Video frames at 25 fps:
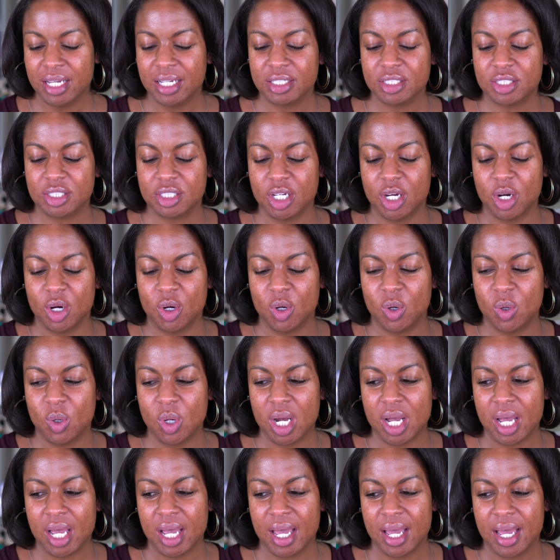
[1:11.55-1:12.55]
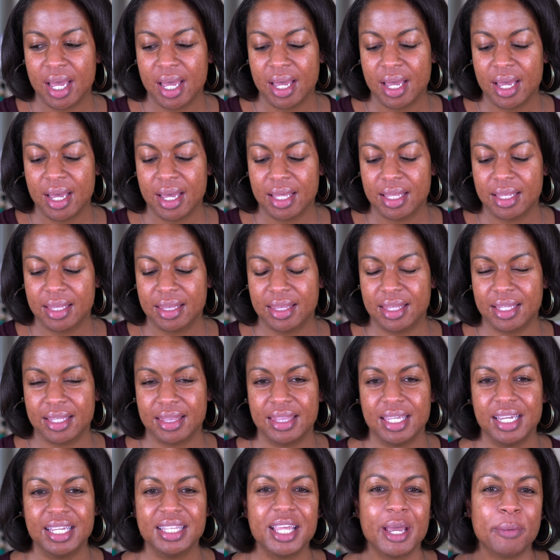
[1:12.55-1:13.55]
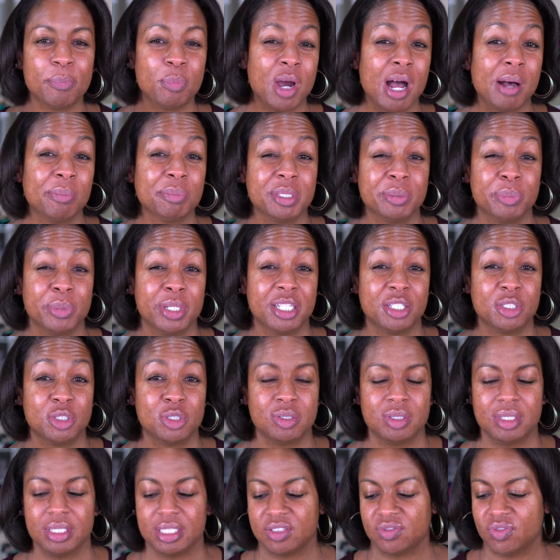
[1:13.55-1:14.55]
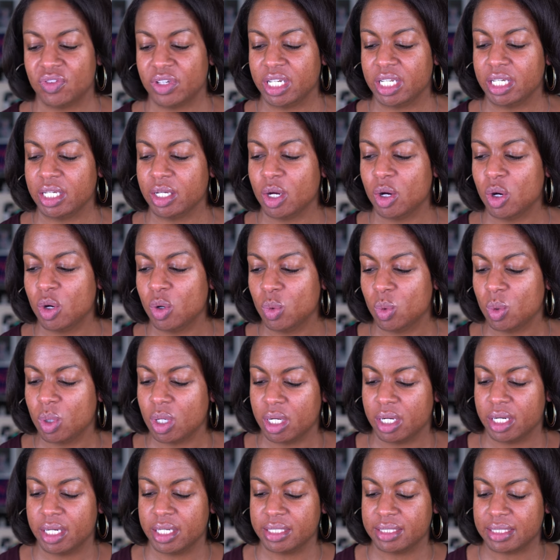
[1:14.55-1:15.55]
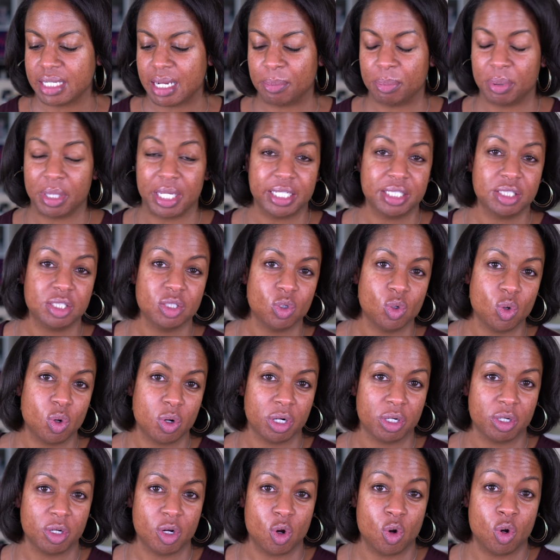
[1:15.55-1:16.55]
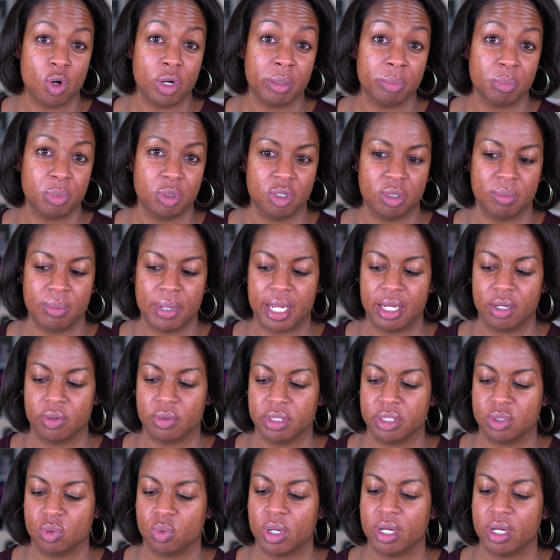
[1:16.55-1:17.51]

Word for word: So the thing that prompted me to do this video was I placed an order on Beauty Bakerie's